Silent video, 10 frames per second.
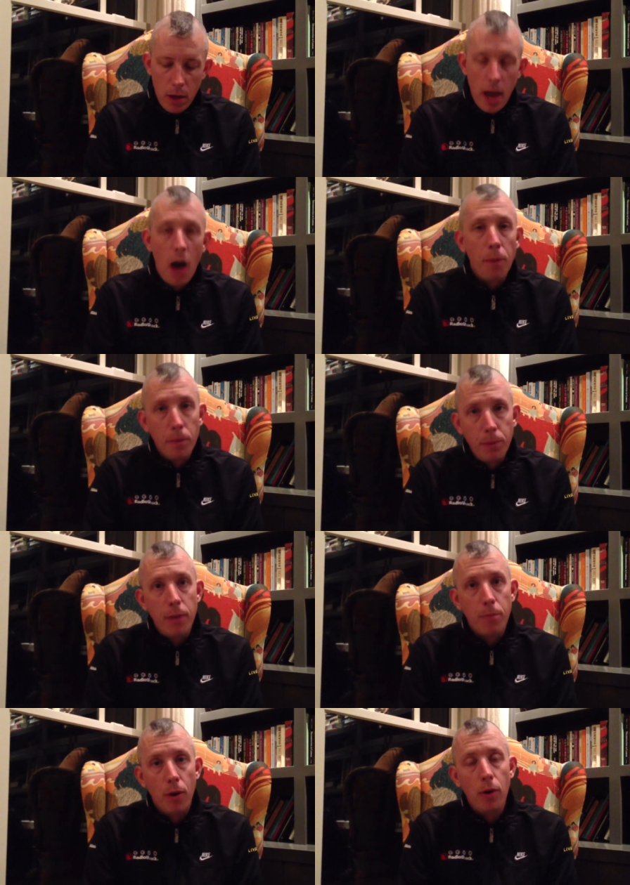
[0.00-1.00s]
helping
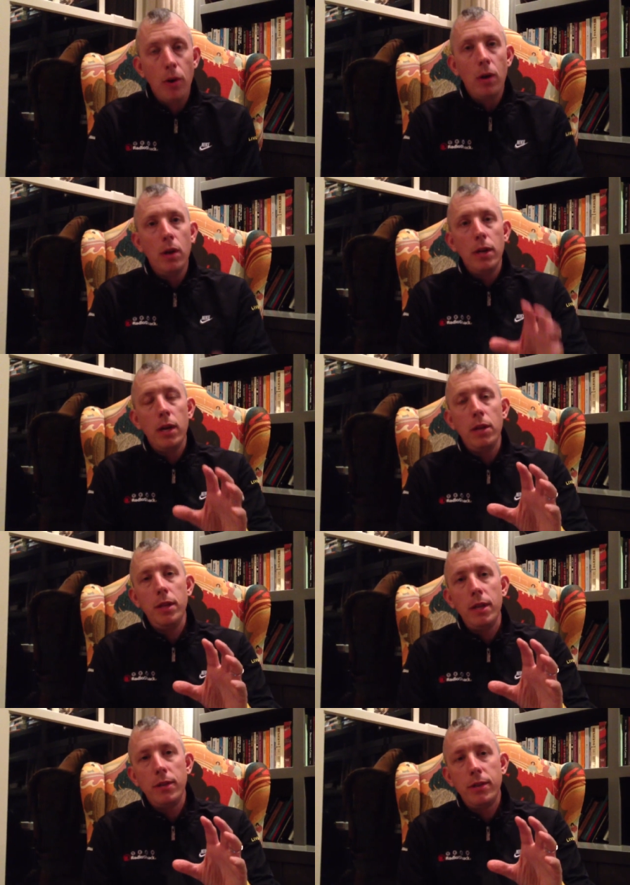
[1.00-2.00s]
people in
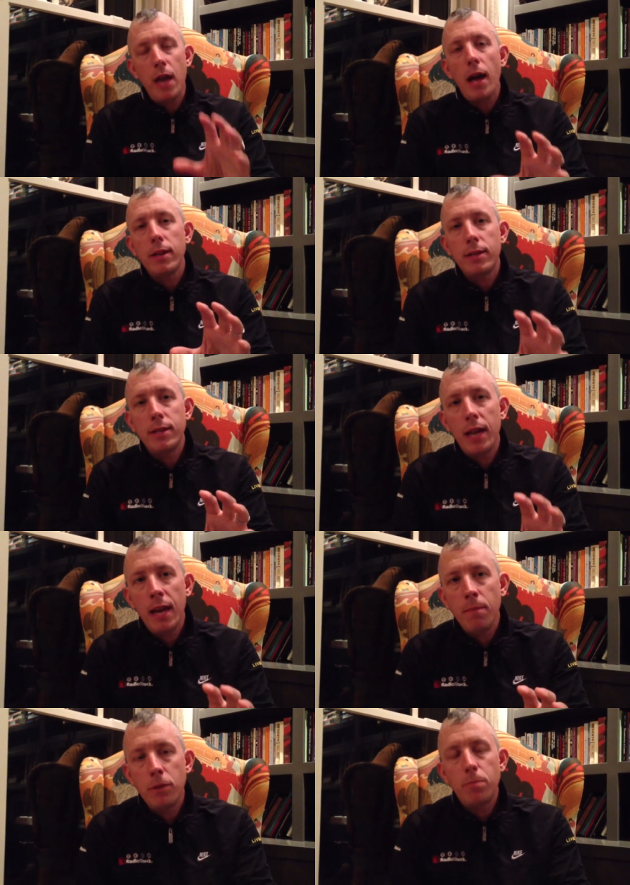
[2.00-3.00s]
the exact
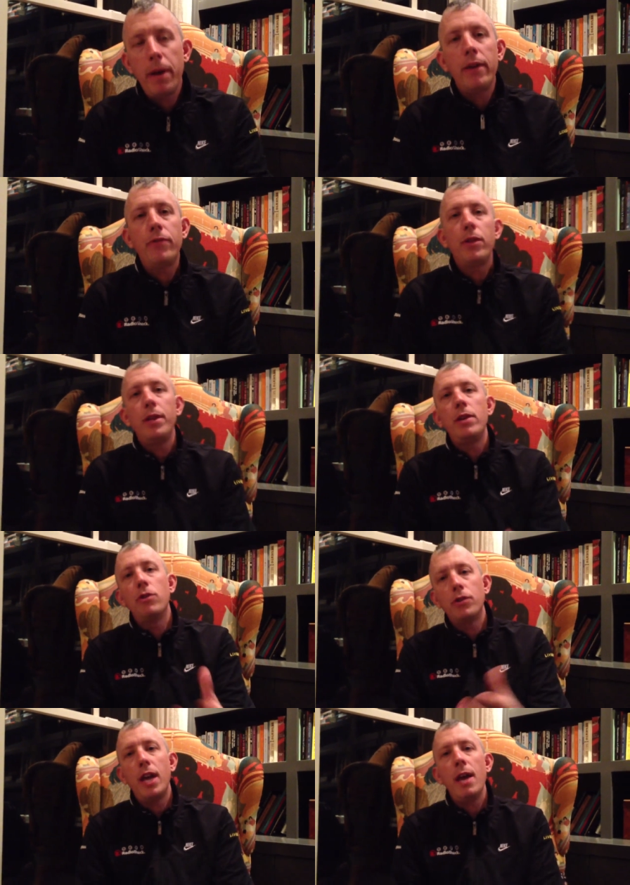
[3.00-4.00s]
same space that they
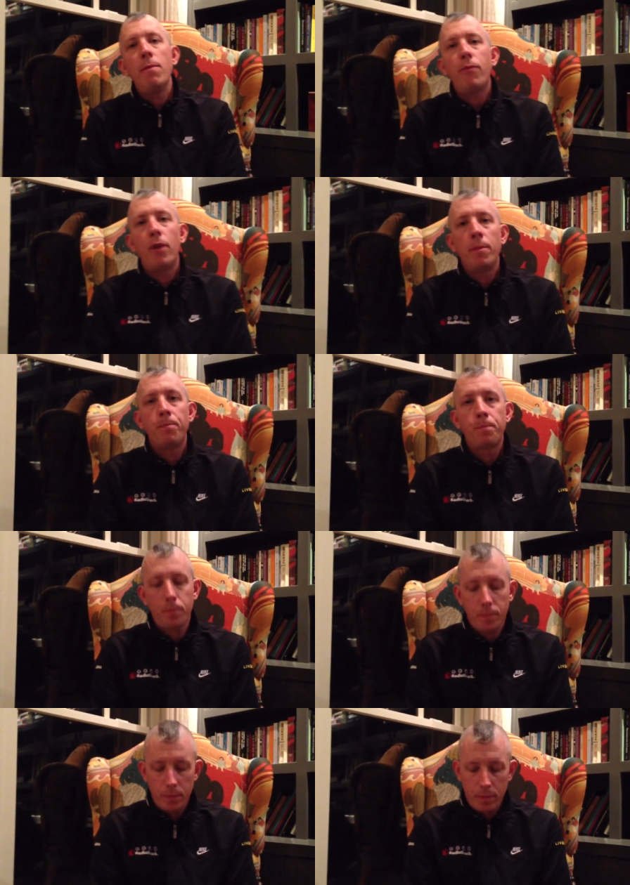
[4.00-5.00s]
just came from,
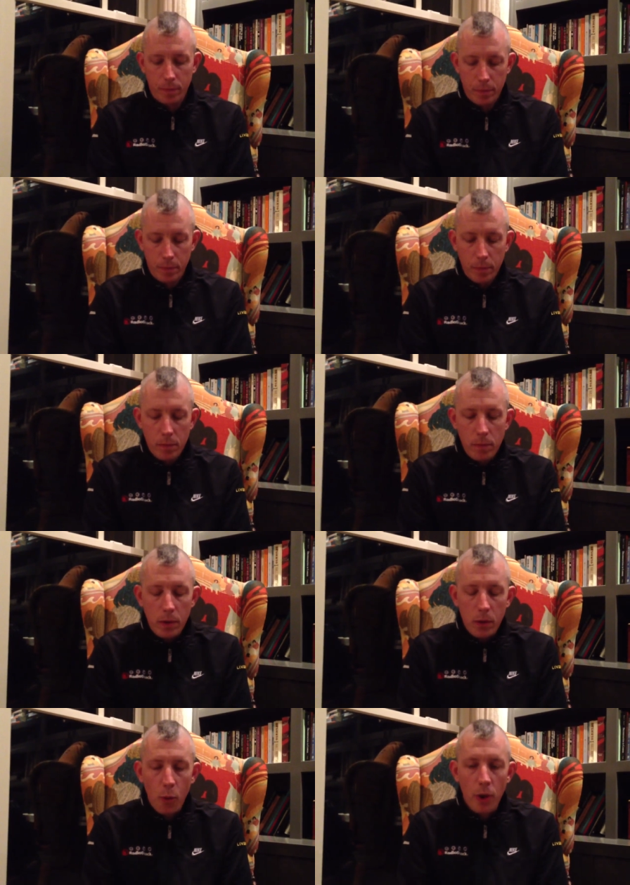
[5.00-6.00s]

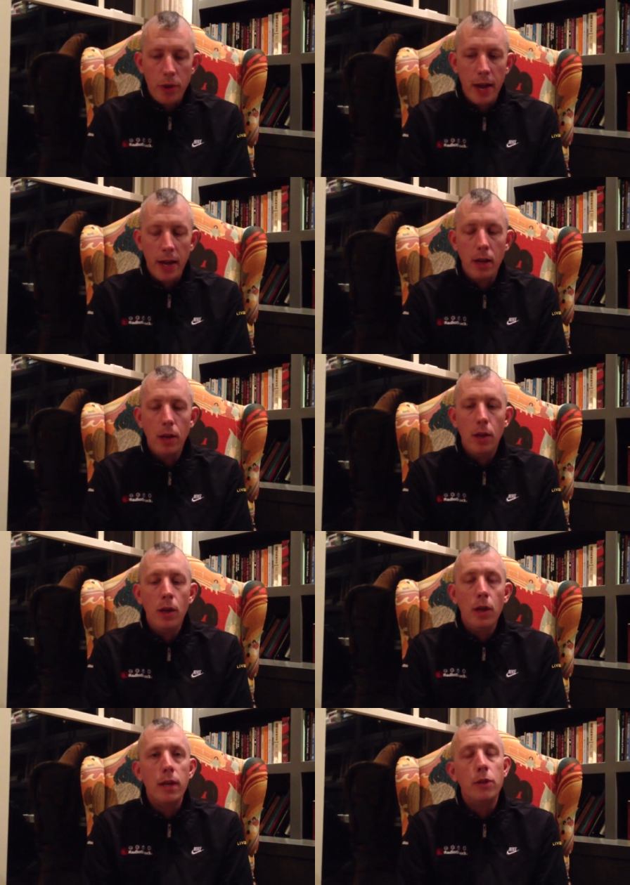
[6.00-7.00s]
where they
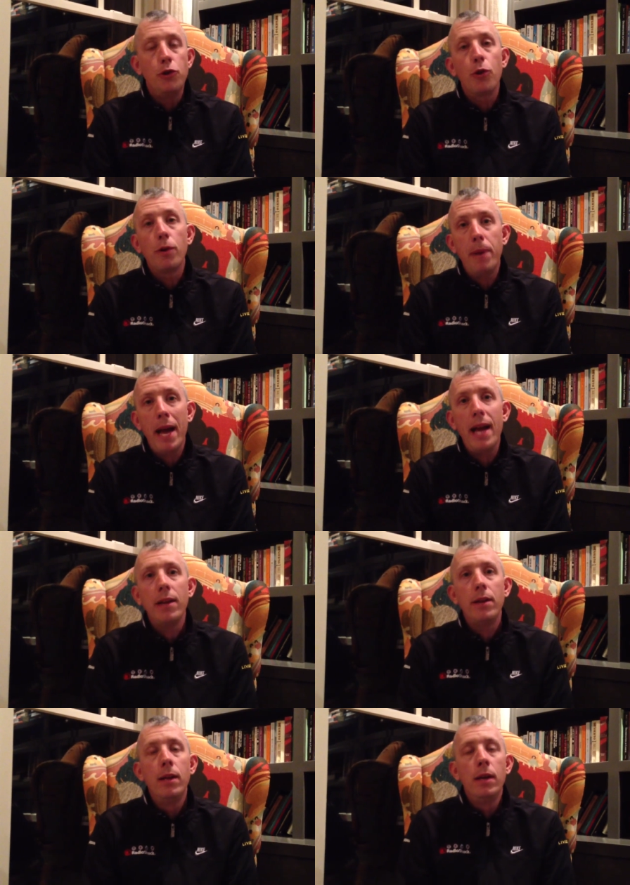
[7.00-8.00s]
endured pain
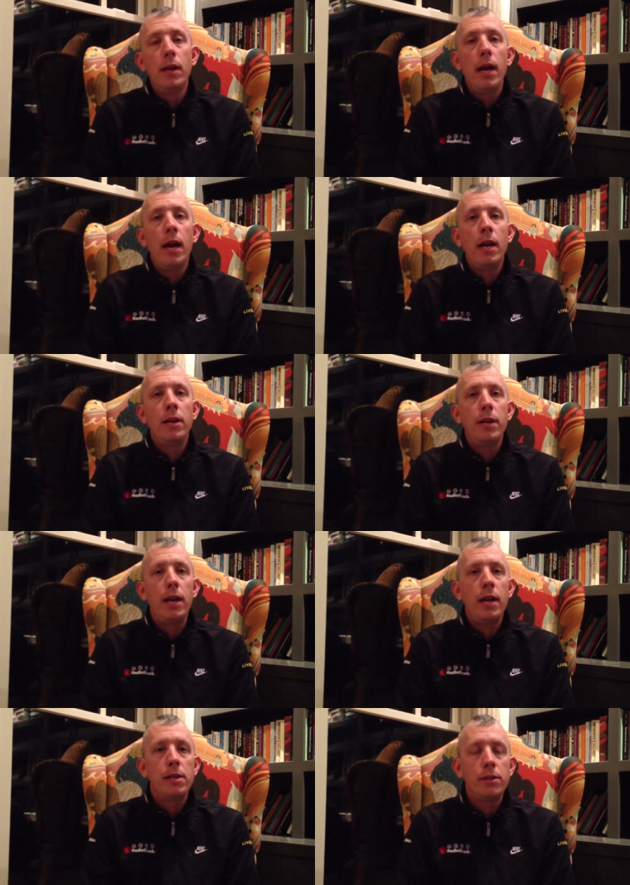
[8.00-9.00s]
and
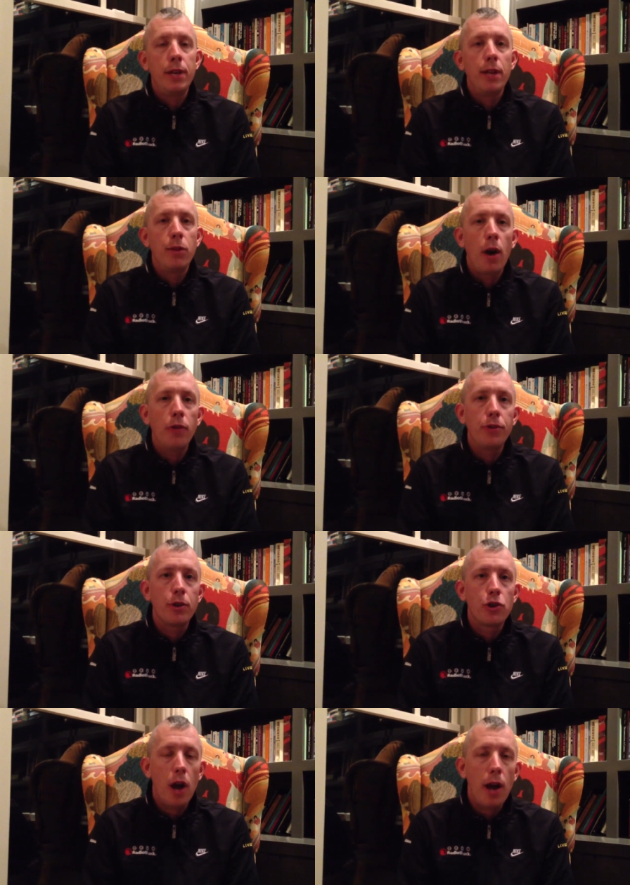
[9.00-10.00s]
indeed lost their
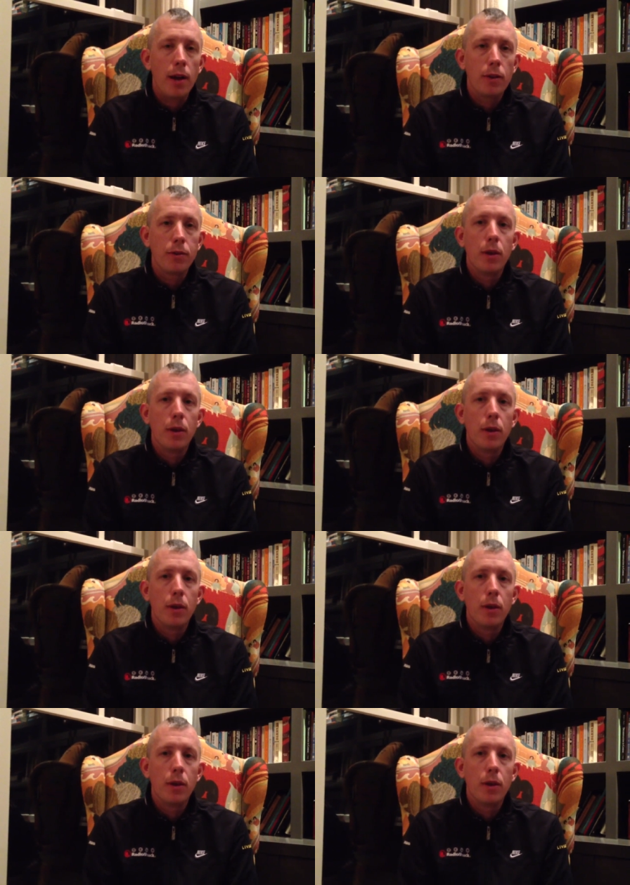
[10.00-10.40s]
child.